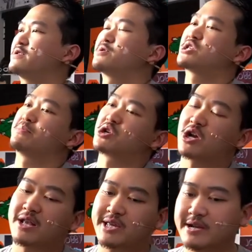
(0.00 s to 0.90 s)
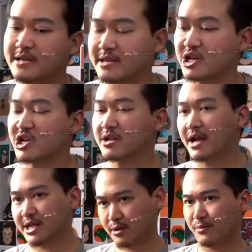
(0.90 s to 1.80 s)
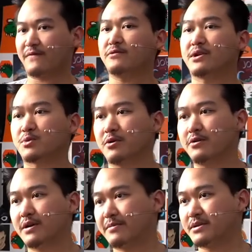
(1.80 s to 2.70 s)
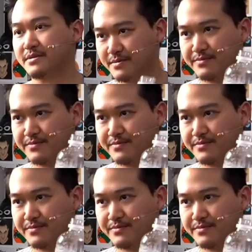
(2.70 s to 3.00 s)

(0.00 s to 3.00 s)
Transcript: there were some shots in it in the Shin Godzilla review as well. I mean,